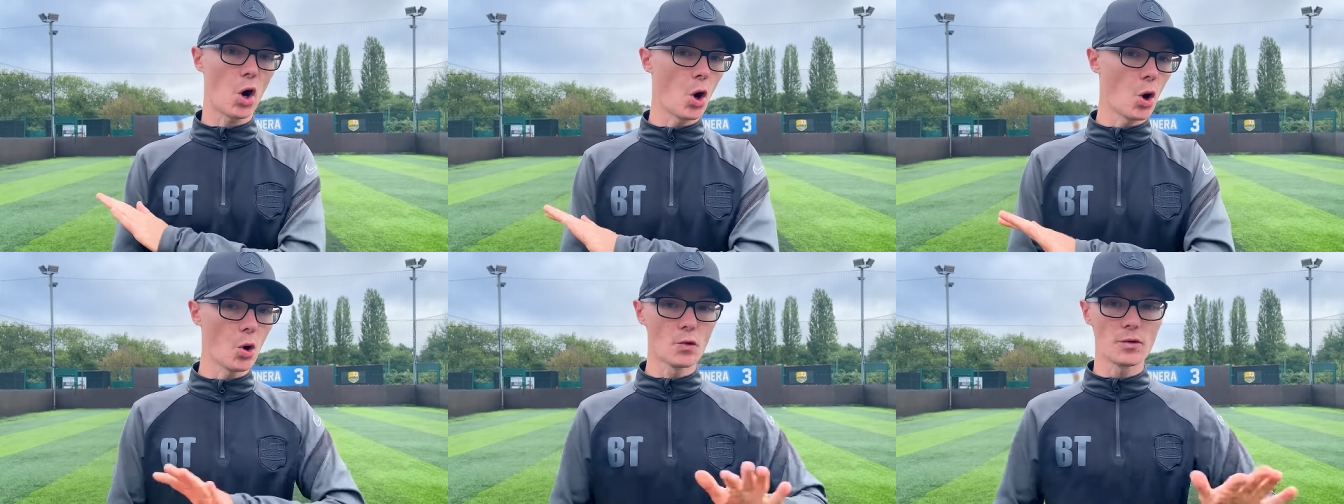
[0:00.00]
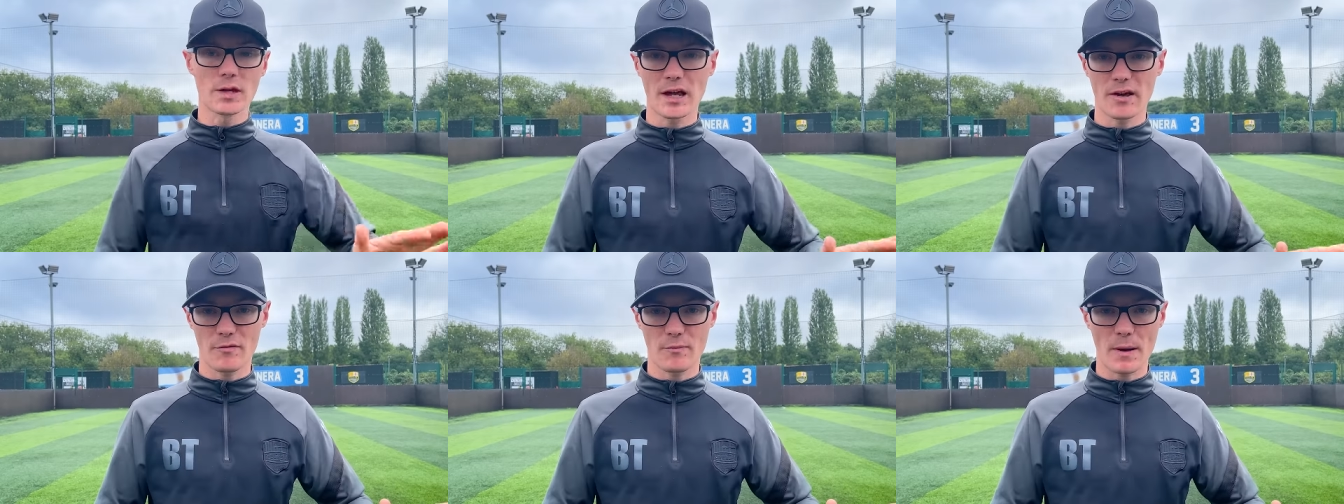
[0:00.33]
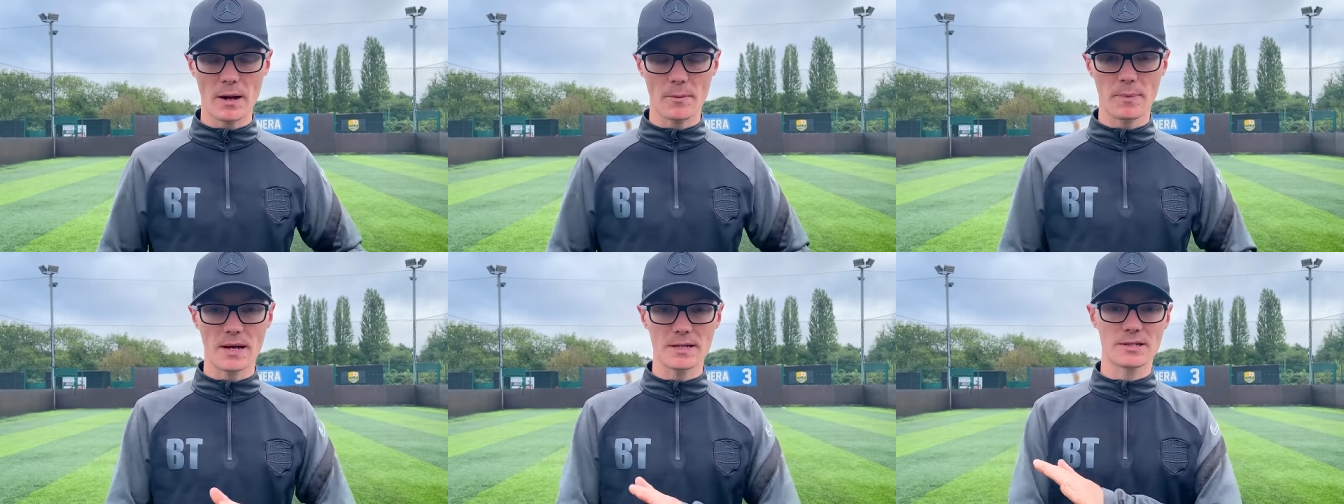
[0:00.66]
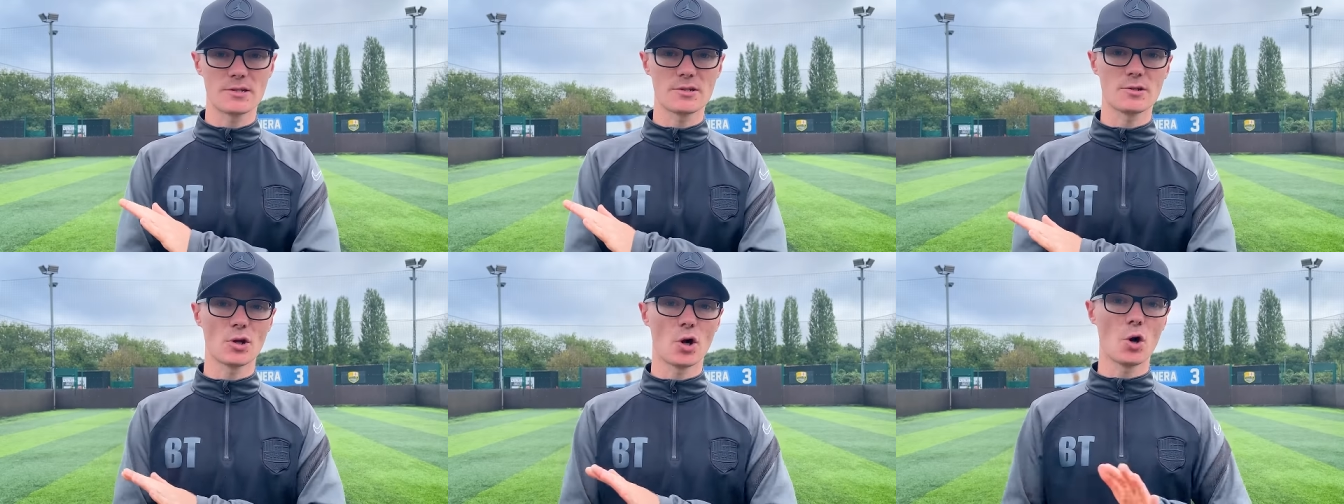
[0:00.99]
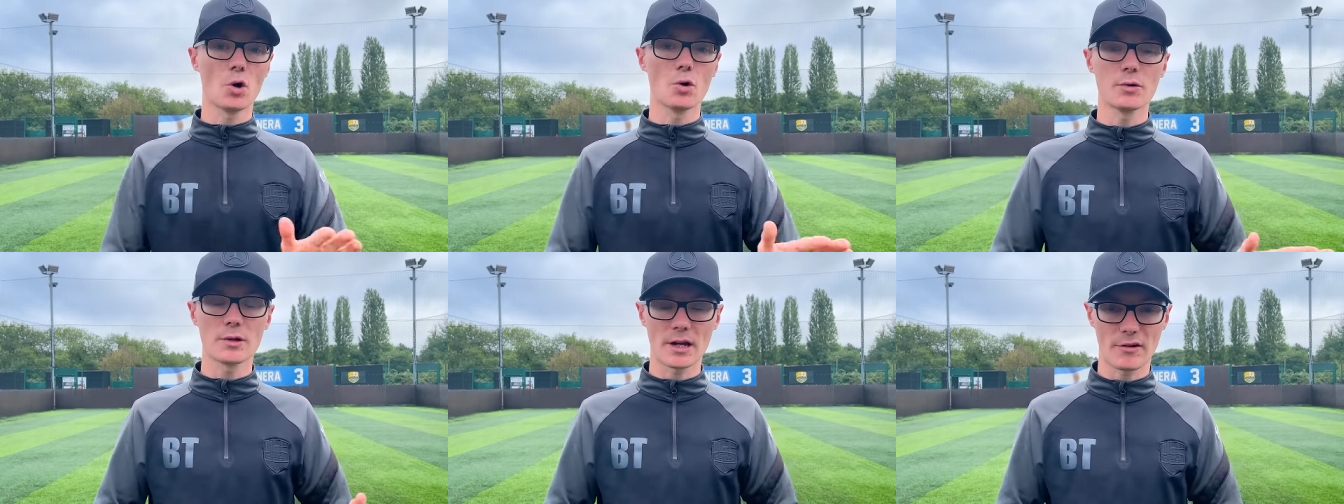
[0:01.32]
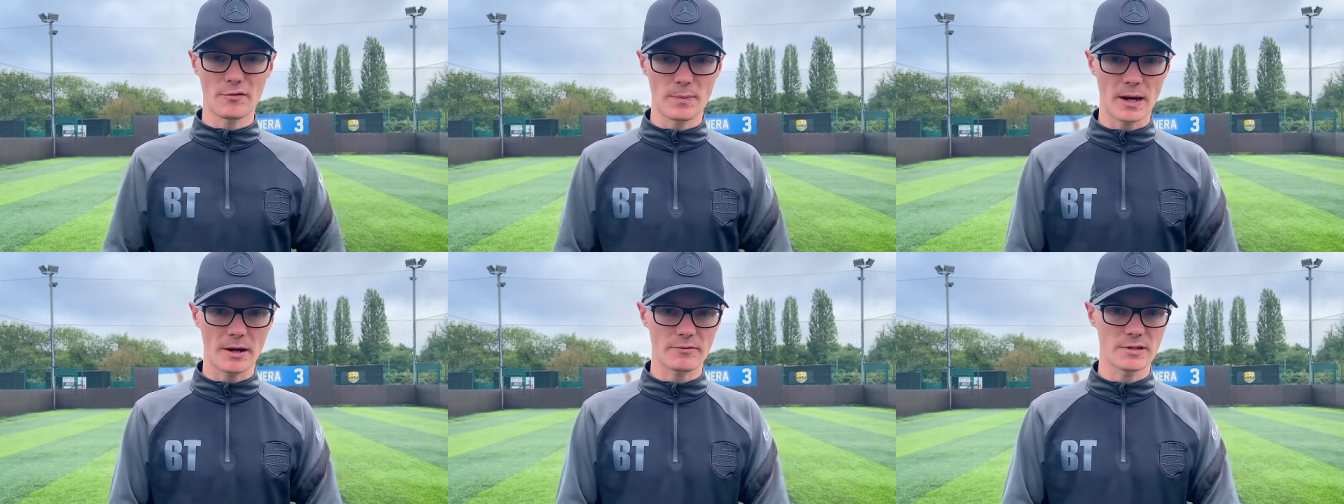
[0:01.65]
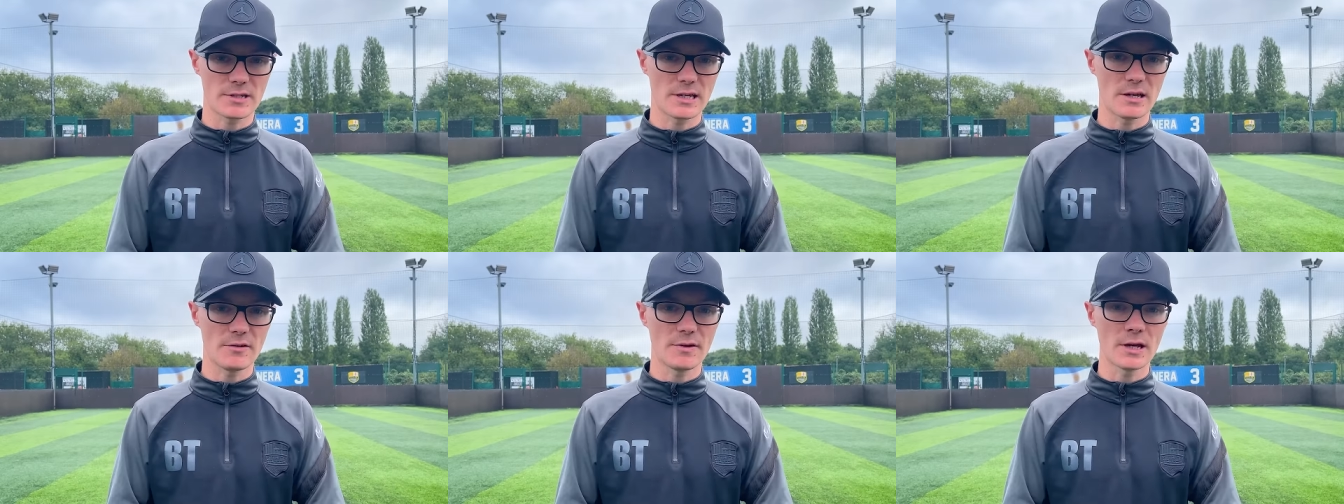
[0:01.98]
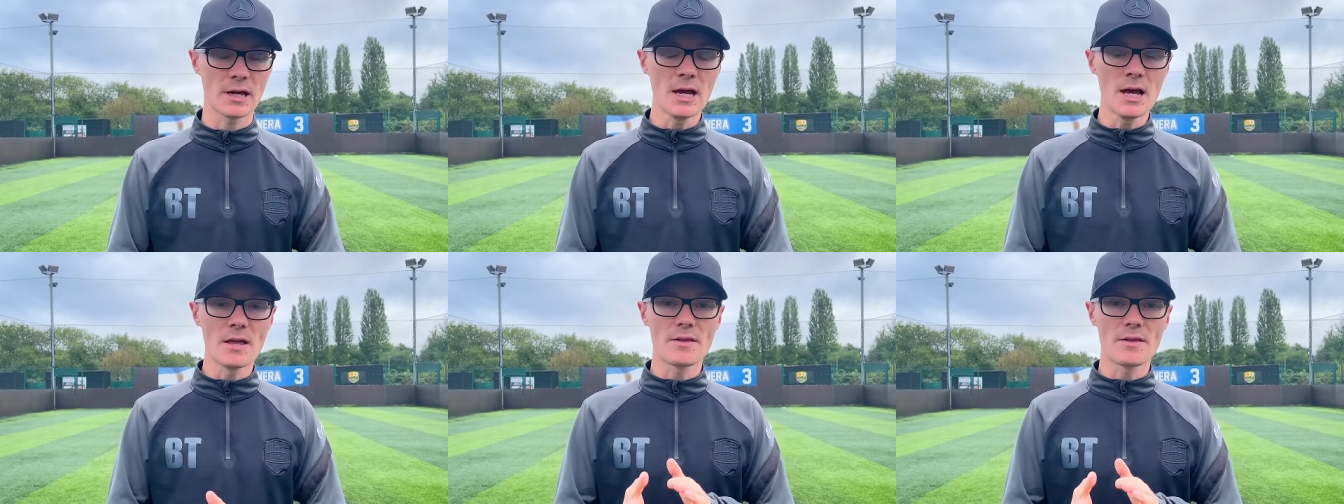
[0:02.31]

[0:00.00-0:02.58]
all the left back passes and all the left back receiving,